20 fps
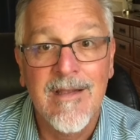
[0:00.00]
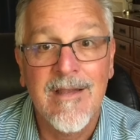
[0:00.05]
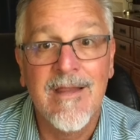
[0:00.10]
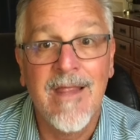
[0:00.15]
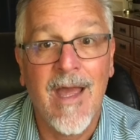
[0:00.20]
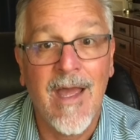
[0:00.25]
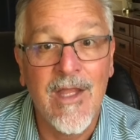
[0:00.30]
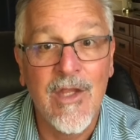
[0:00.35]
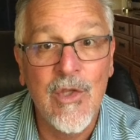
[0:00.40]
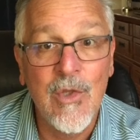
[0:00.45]

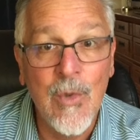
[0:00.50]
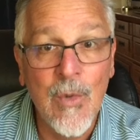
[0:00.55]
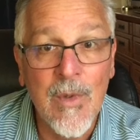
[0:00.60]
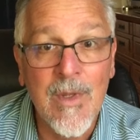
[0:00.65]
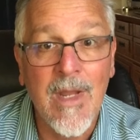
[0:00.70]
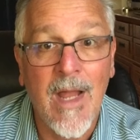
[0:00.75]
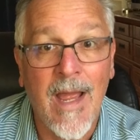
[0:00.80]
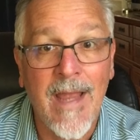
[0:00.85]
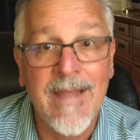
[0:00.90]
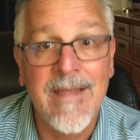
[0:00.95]
that you
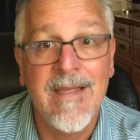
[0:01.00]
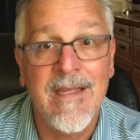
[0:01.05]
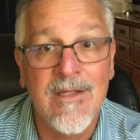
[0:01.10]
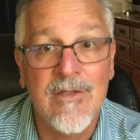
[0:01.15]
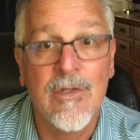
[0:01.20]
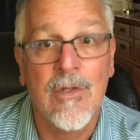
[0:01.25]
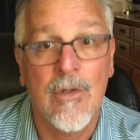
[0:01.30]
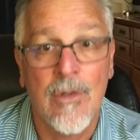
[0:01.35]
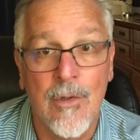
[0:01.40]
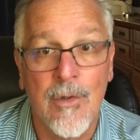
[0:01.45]
and I
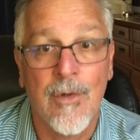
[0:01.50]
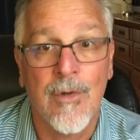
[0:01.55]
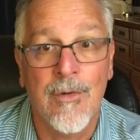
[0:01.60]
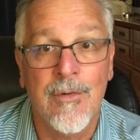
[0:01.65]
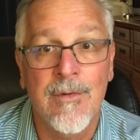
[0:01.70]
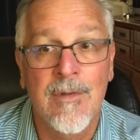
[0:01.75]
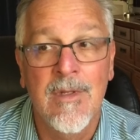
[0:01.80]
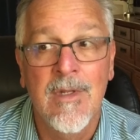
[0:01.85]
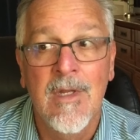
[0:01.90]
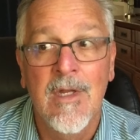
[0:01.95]
need to
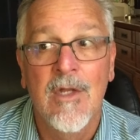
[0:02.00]
learn.